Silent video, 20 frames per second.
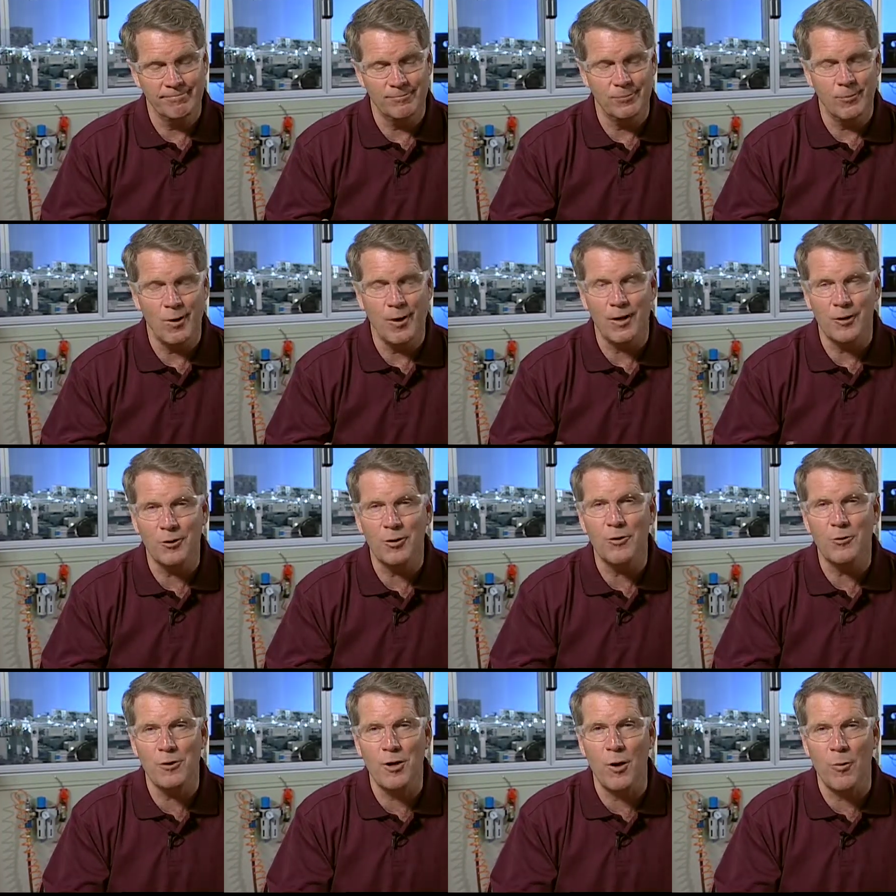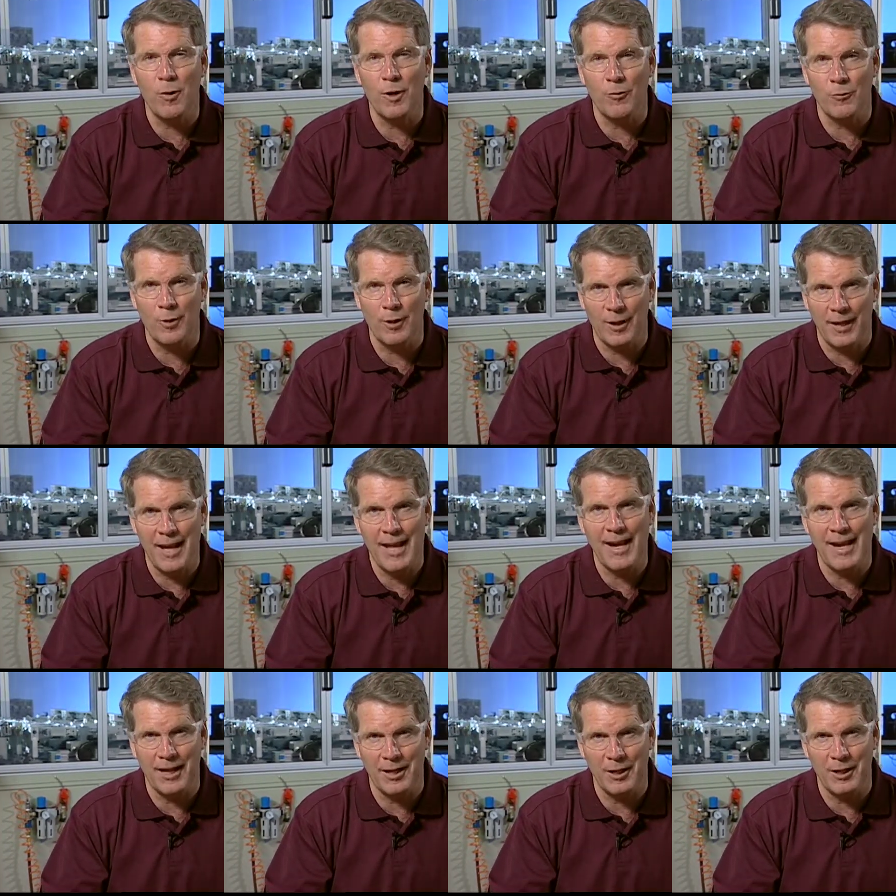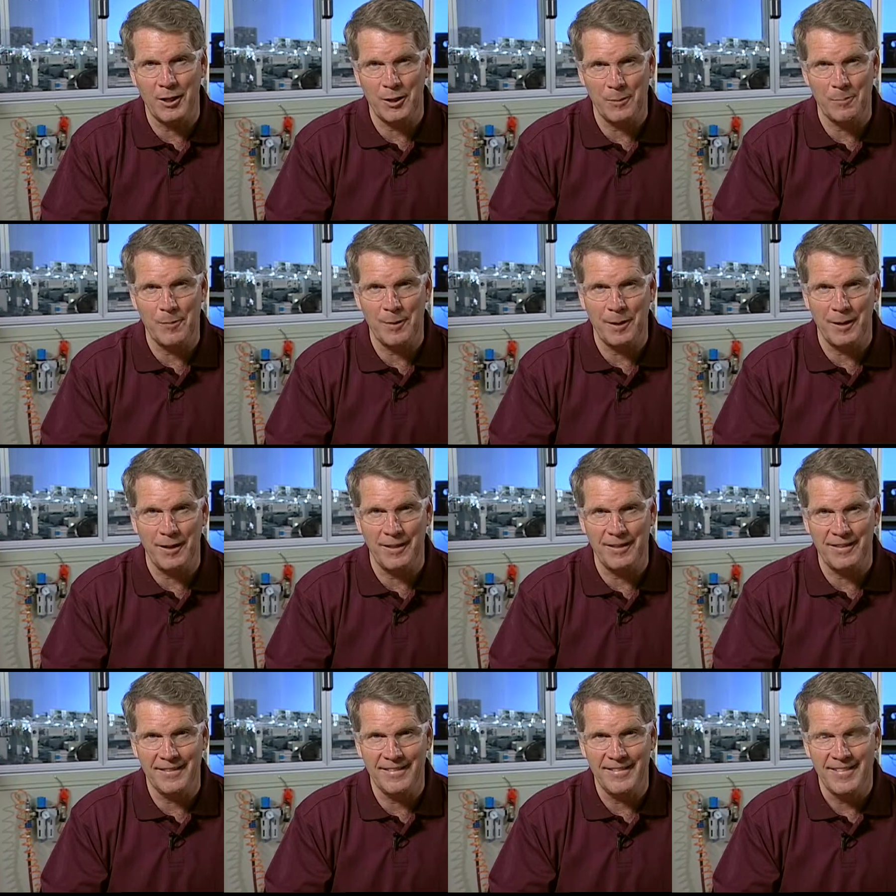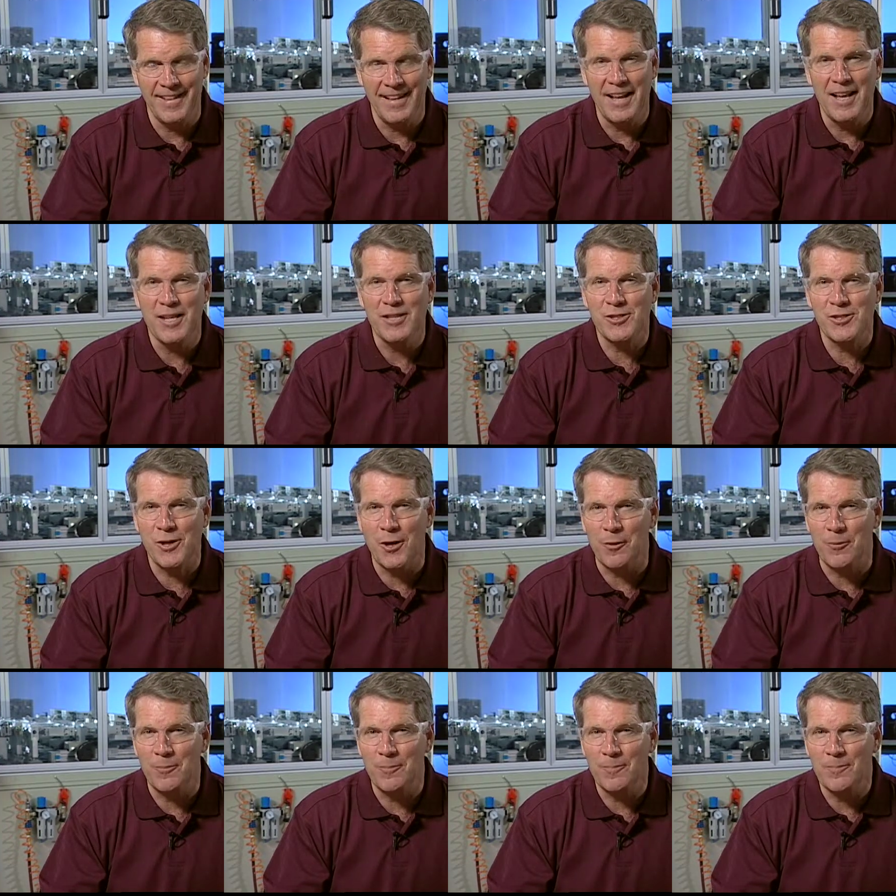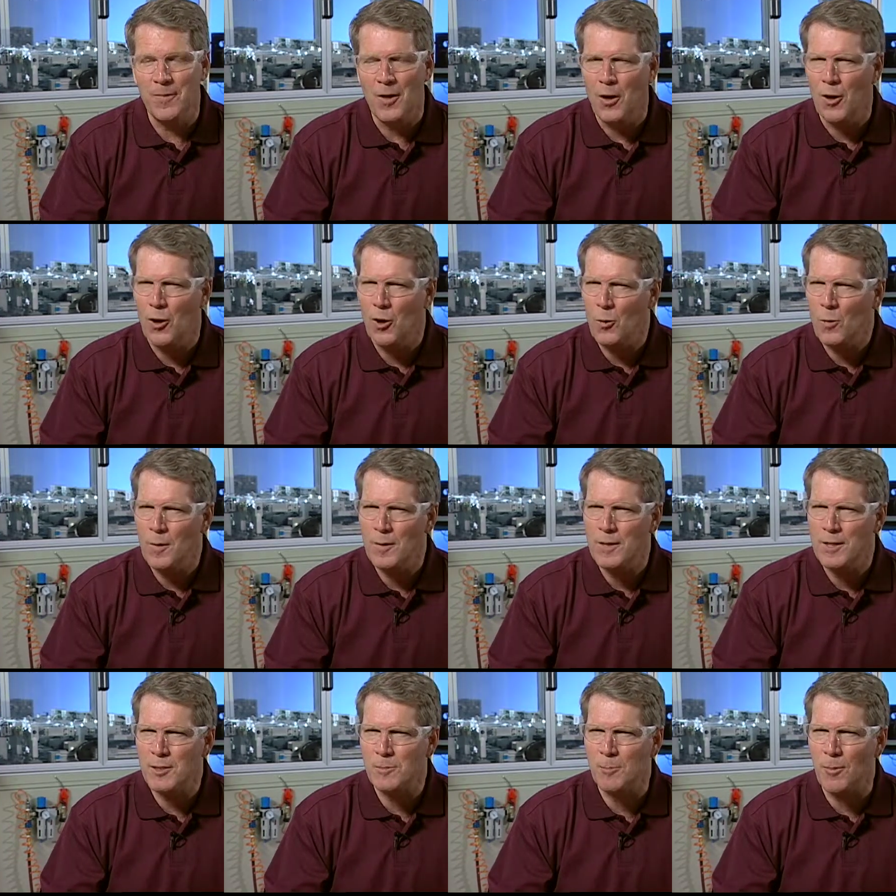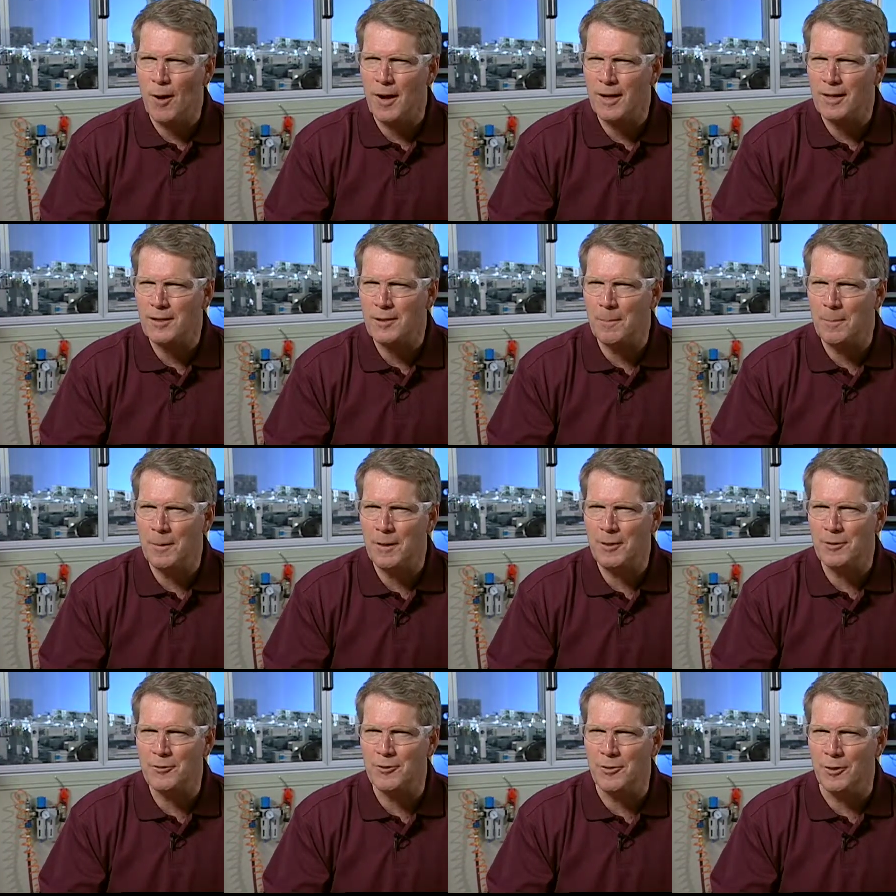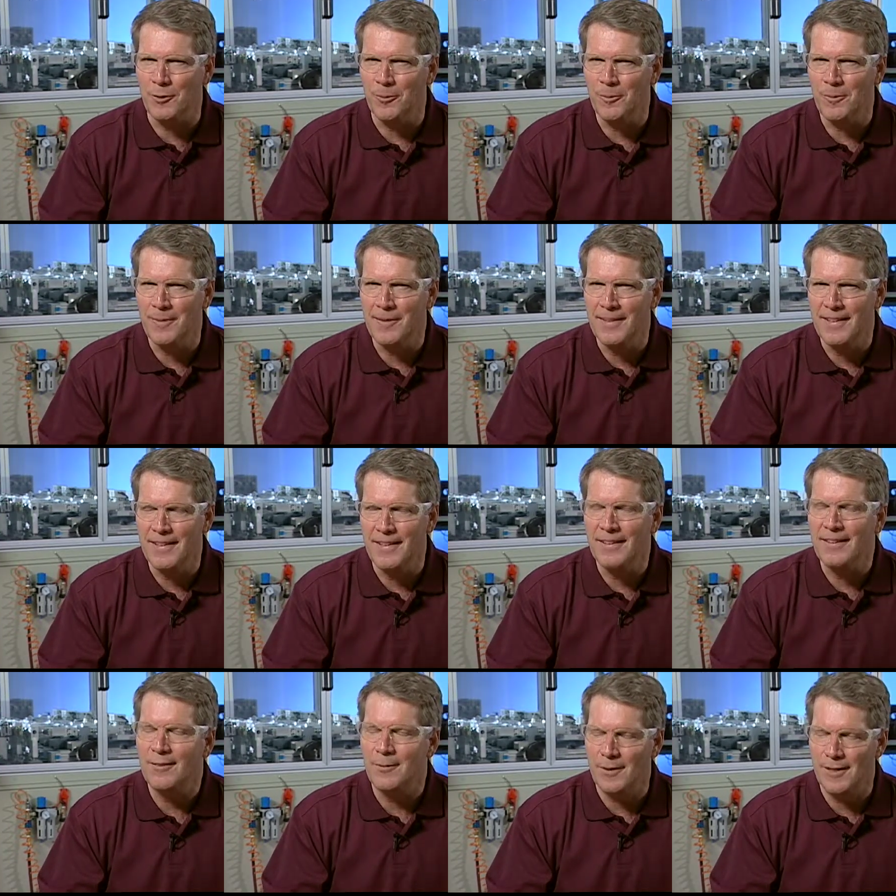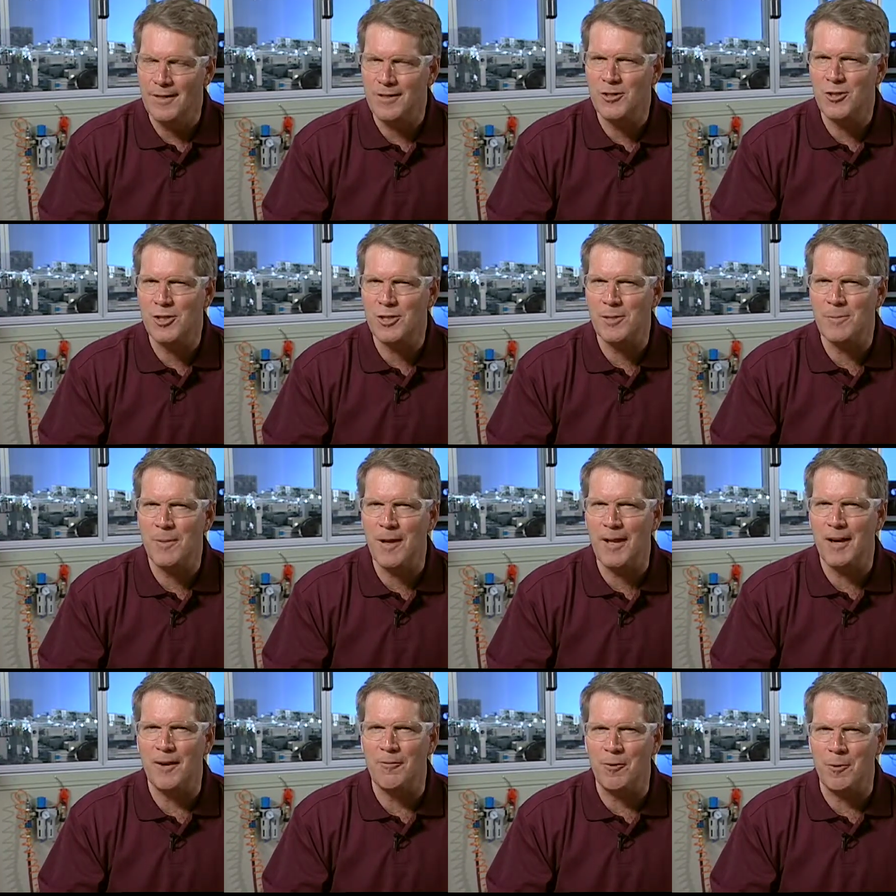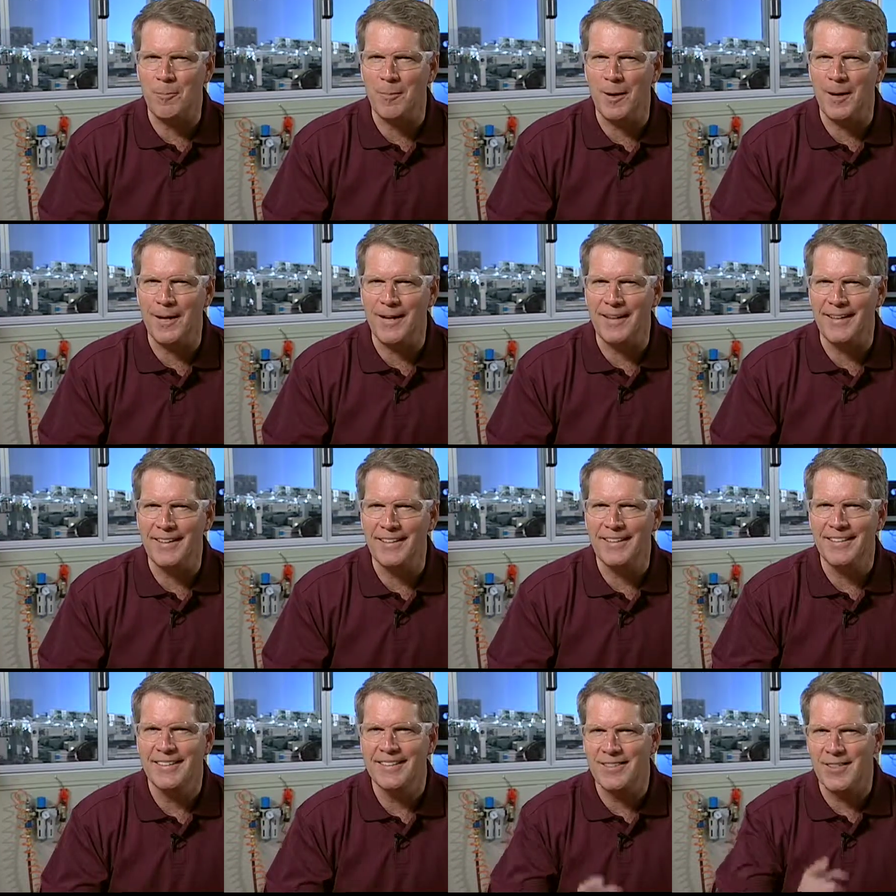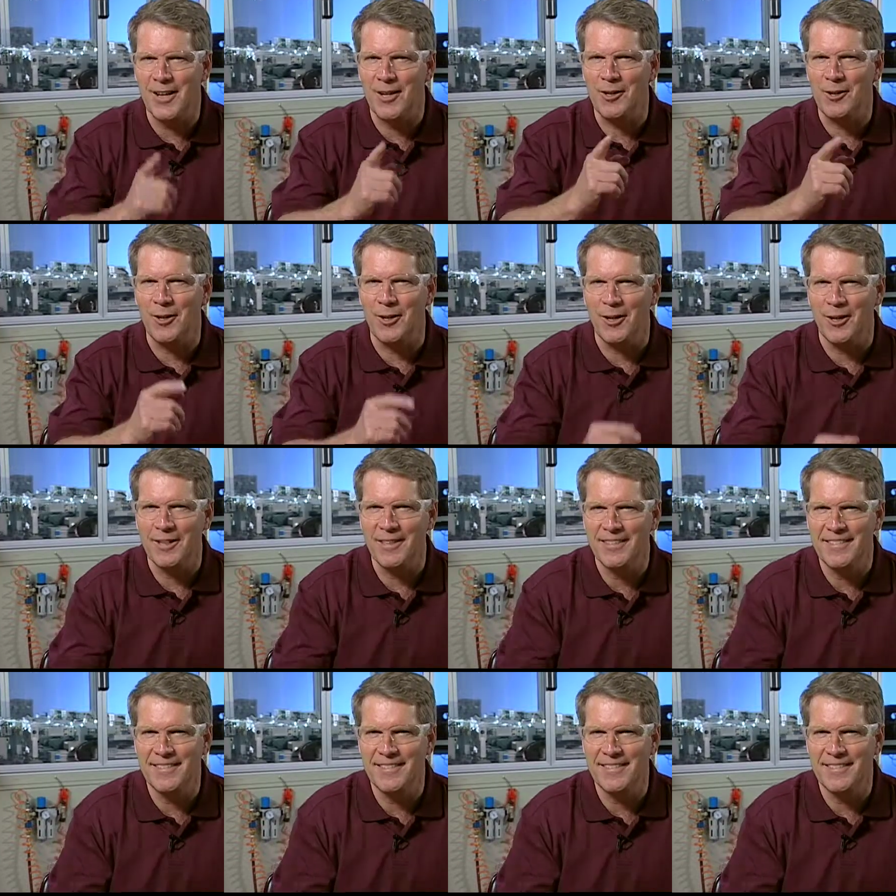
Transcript: well, you know what a real headache it could be. So, who would this product appeal to? Well, just about everybody. Take a look.